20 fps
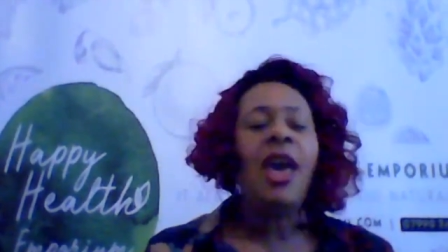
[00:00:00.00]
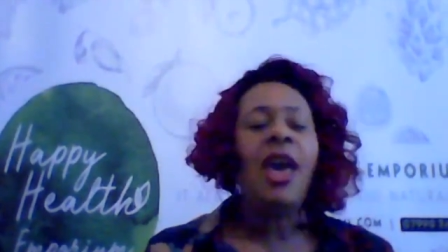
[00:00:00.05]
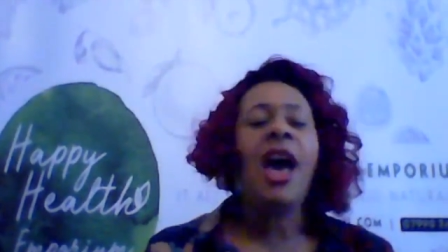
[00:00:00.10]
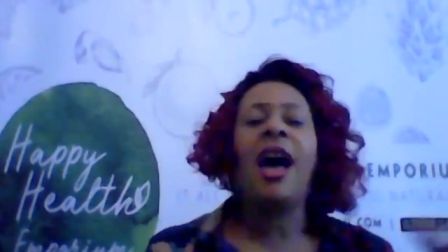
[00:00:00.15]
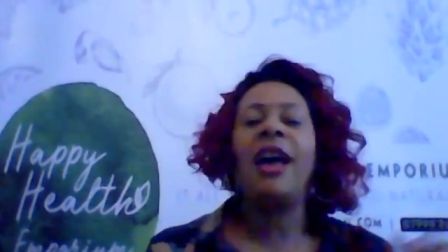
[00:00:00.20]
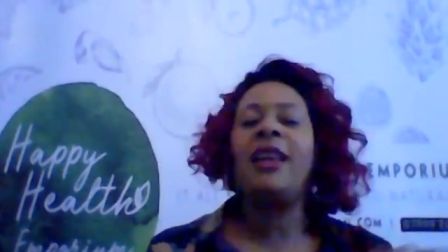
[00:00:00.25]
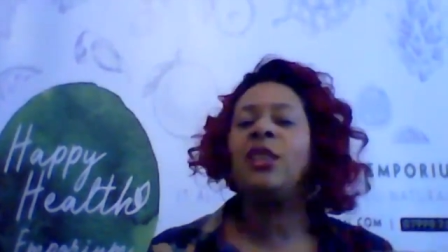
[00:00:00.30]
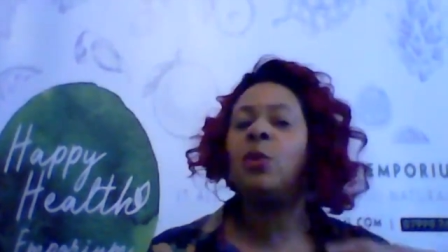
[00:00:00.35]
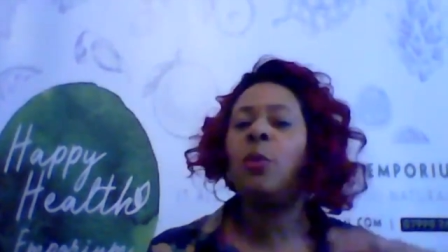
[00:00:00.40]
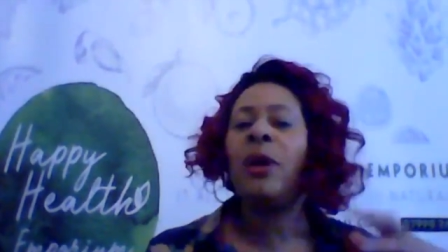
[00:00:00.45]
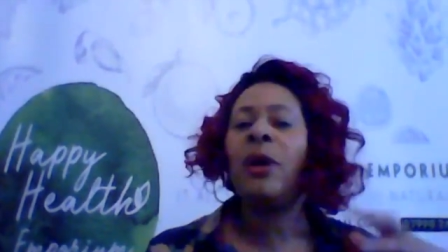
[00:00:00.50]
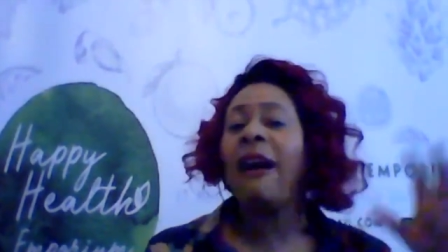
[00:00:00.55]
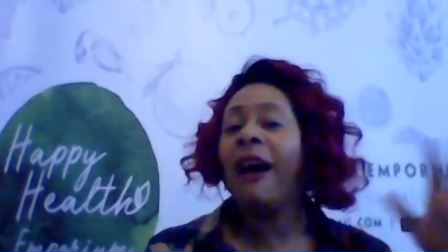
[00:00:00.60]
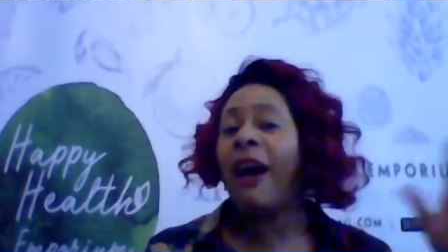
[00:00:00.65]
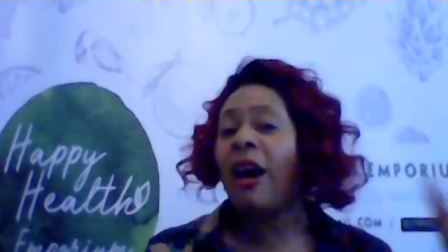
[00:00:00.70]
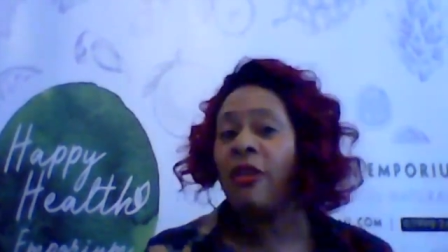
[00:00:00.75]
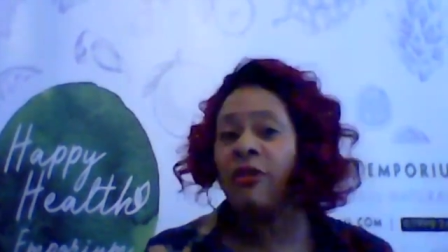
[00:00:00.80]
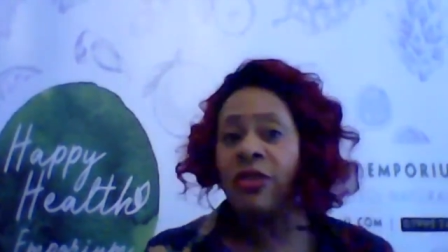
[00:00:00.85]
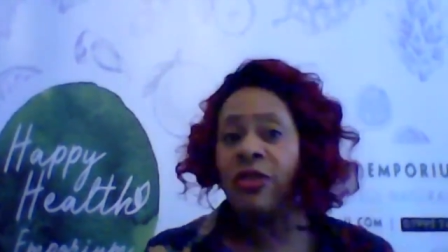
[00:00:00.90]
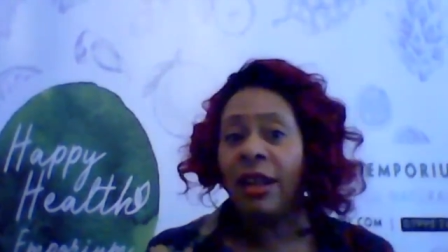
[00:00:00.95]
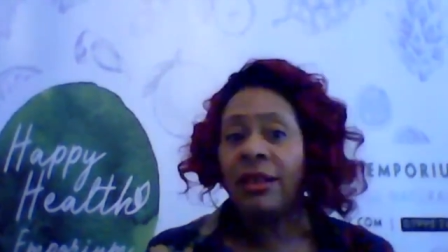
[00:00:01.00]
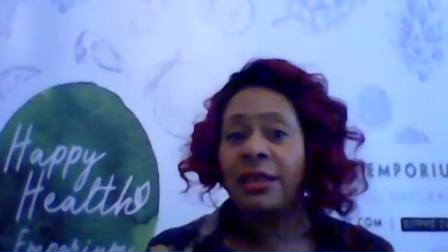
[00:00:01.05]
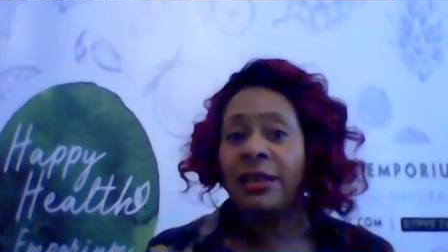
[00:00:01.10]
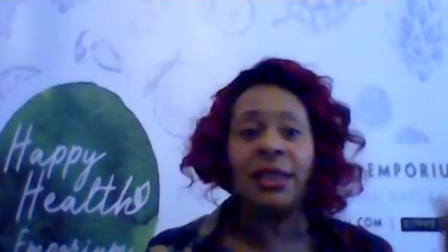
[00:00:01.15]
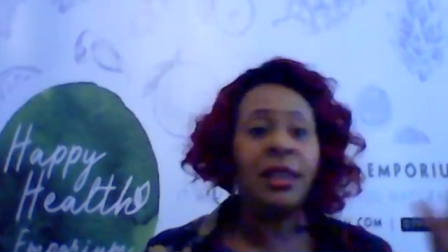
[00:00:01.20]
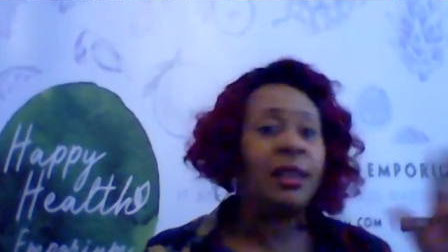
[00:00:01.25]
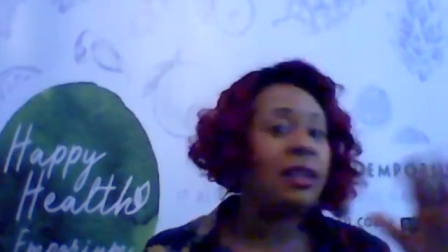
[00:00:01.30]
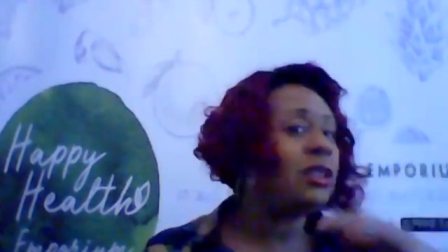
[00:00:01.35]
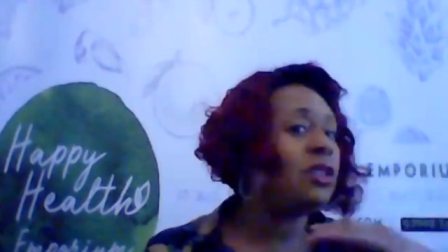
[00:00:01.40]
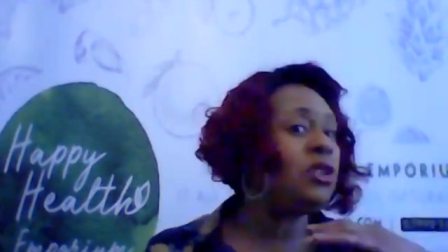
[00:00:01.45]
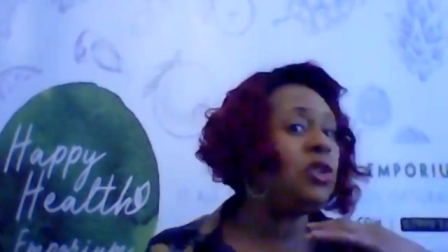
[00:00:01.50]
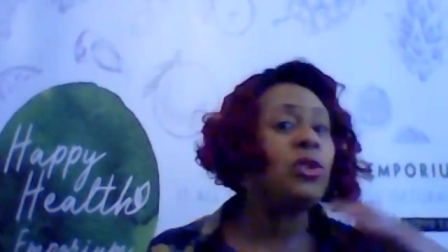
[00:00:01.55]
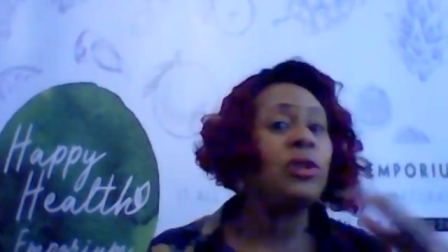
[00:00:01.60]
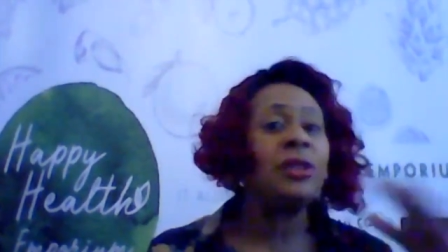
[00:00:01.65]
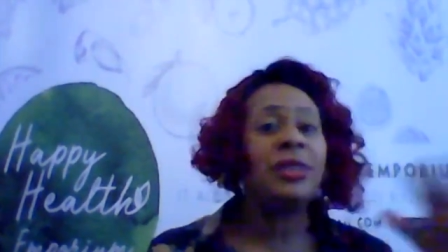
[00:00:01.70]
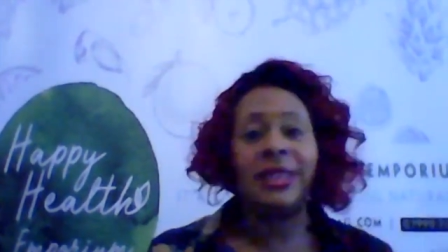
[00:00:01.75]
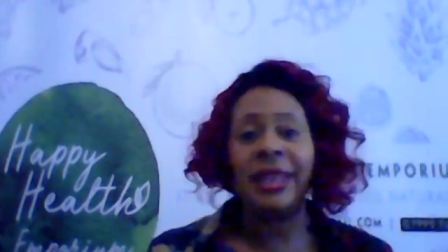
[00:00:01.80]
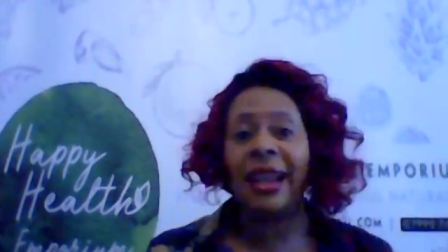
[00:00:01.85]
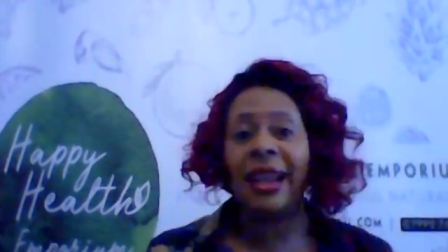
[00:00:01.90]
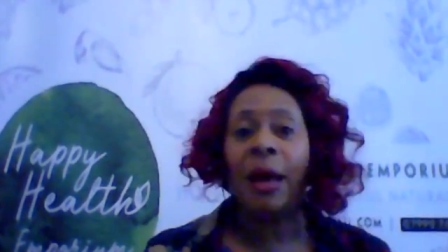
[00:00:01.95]
As we're out of London, you can
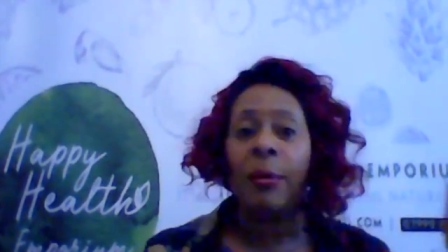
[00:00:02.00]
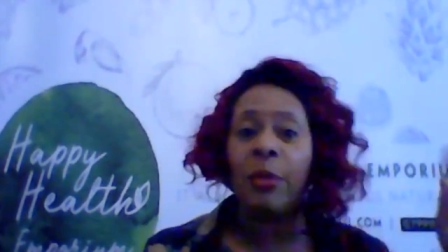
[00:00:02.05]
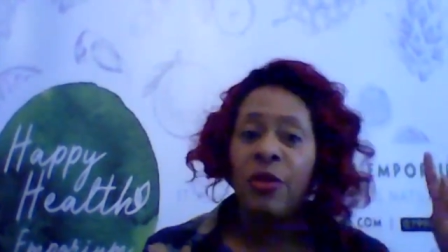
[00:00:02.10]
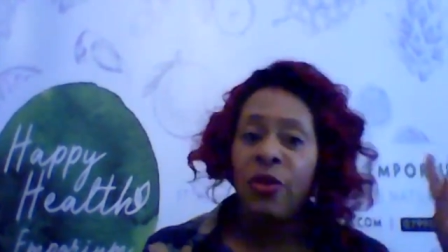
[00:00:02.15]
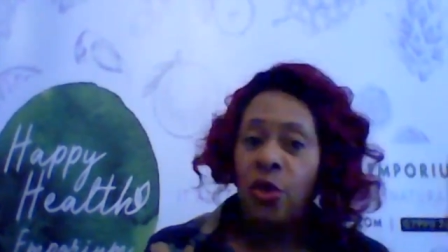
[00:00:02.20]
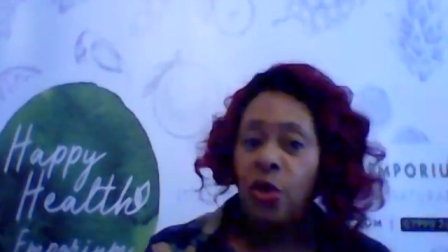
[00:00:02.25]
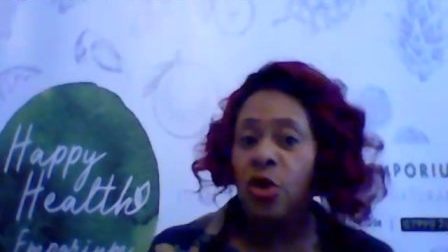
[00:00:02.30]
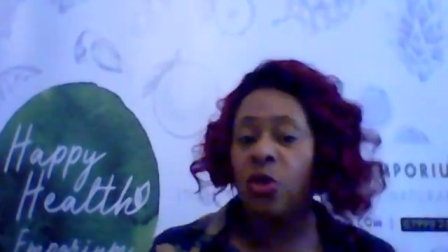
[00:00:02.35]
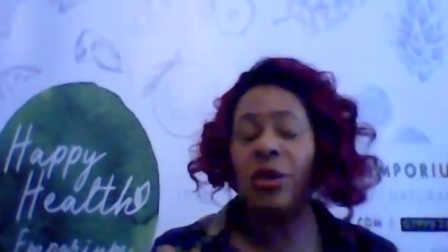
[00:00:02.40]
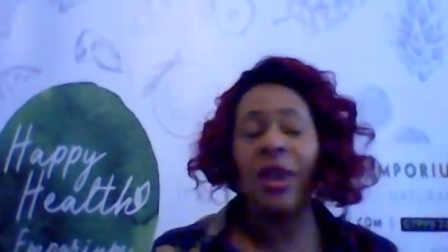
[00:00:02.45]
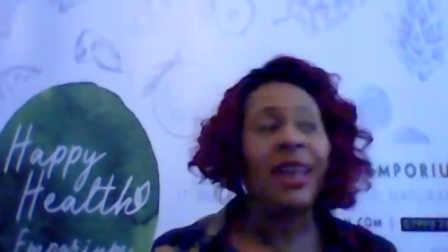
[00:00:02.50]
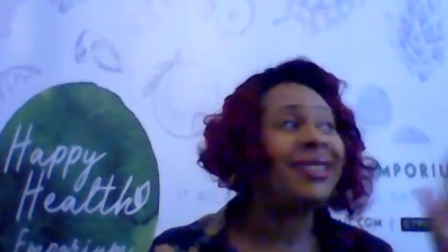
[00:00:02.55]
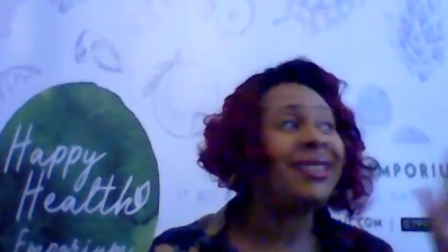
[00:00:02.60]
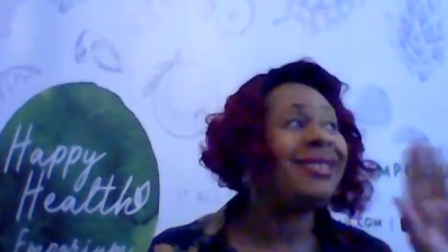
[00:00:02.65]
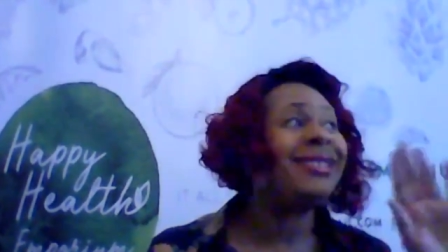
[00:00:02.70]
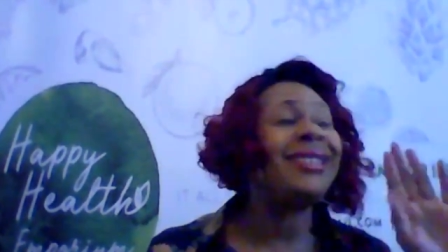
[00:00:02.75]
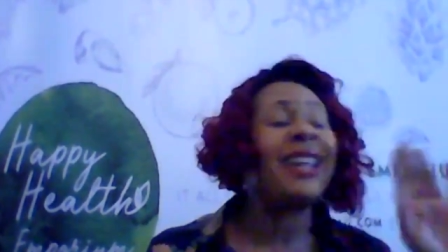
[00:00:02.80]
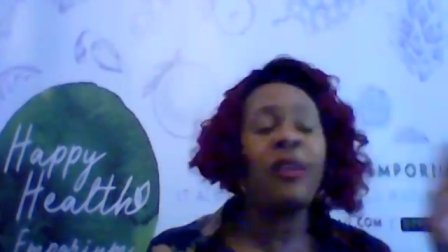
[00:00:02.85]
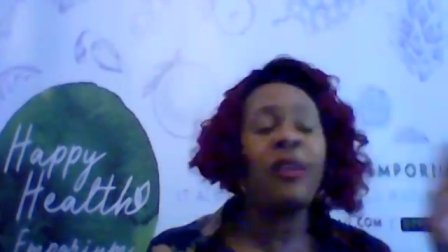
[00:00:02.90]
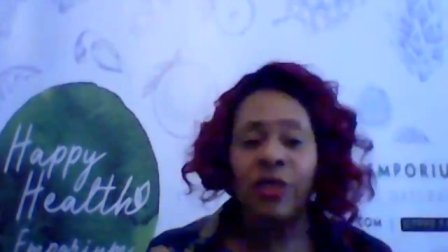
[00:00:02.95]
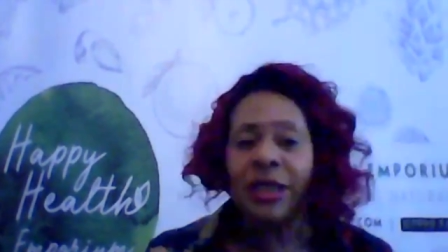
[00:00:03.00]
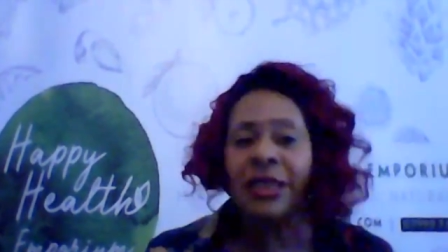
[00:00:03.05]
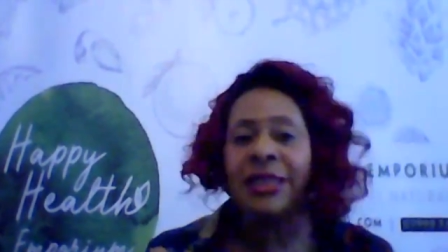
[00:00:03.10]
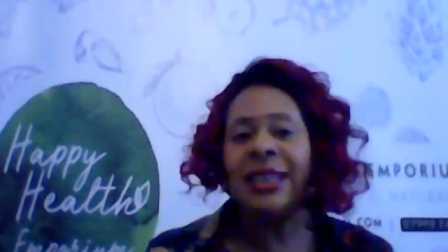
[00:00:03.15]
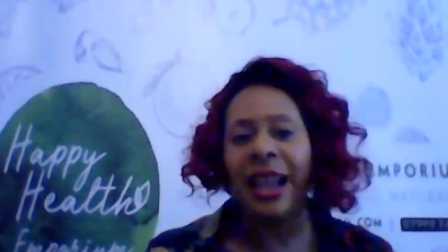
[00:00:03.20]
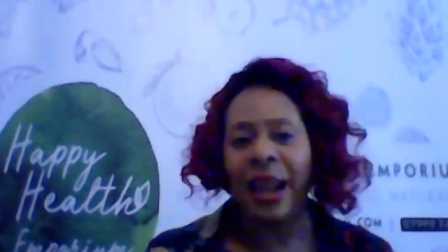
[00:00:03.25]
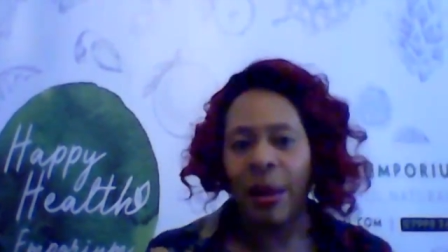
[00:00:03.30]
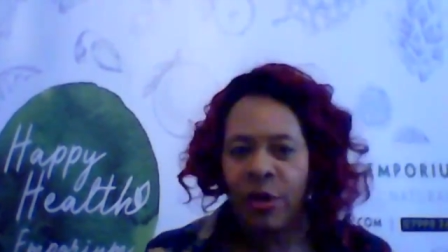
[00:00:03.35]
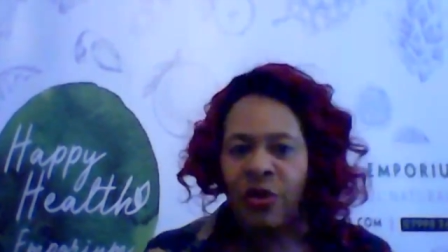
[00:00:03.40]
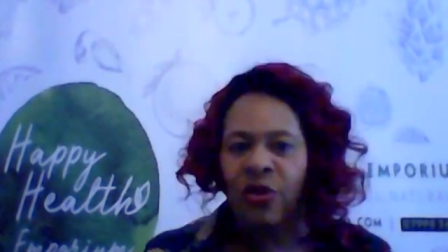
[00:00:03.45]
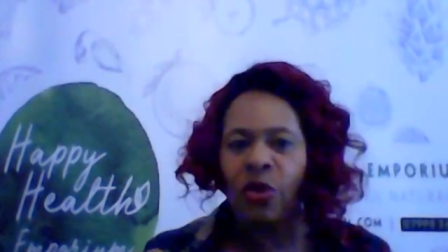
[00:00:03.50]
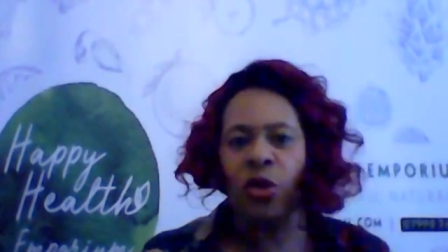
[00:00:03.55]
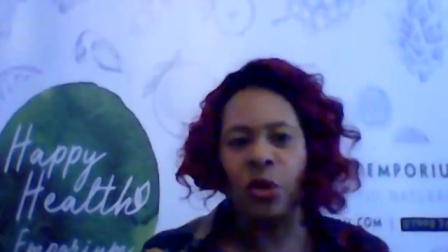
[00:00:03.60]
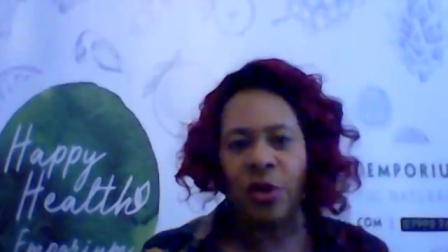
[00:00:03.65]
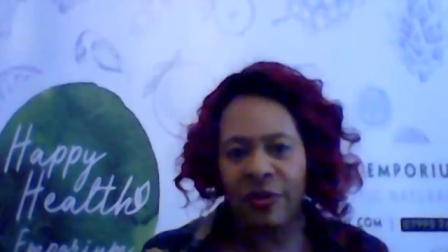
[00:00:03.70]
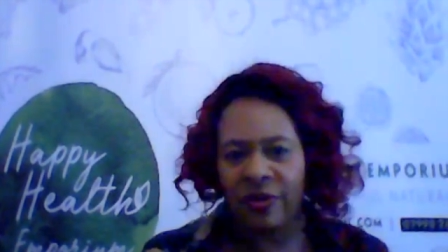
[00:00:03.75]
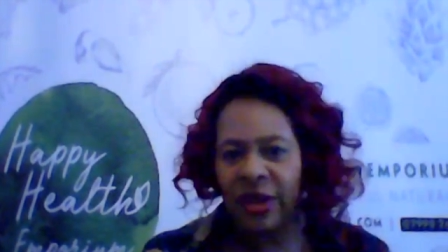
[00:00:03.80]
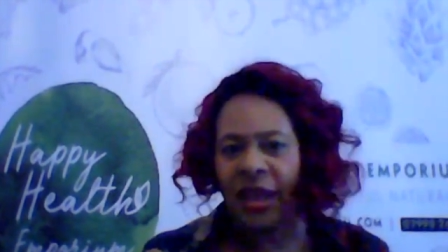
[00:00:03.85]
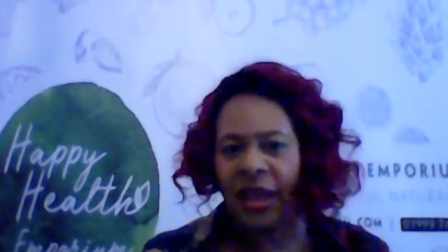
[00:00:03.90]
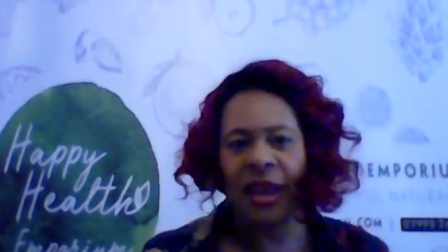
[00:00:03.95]
sell out before you definitely sell out before you
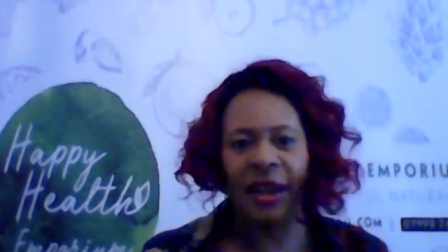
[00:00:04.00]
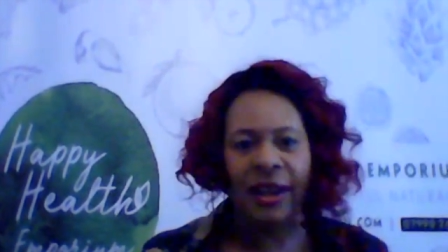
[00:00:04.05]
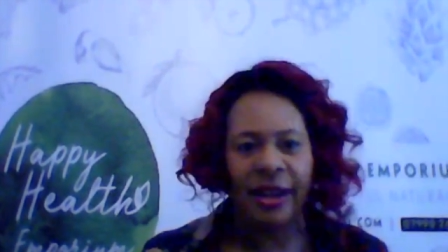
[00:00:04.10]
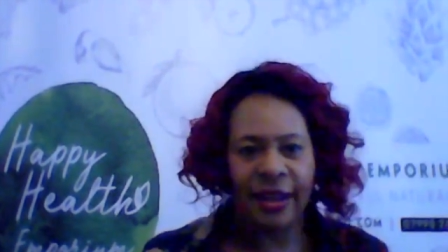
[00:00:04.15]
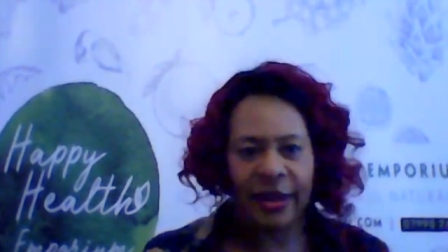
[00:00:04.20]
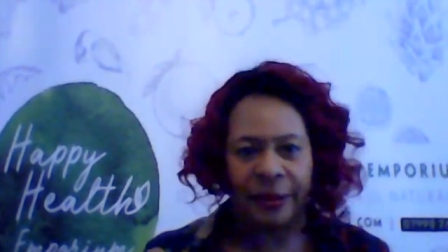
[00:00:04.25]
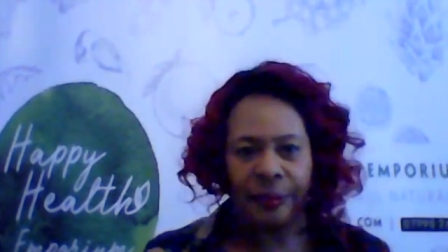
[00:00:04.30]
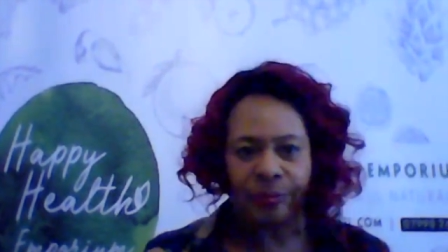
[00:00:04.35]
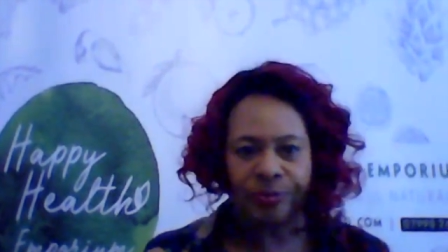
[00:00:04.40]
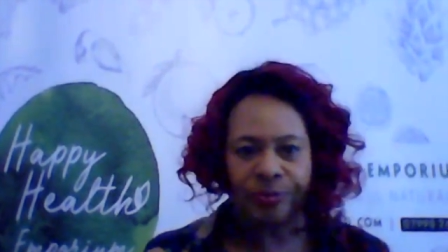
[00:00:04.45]
even get there.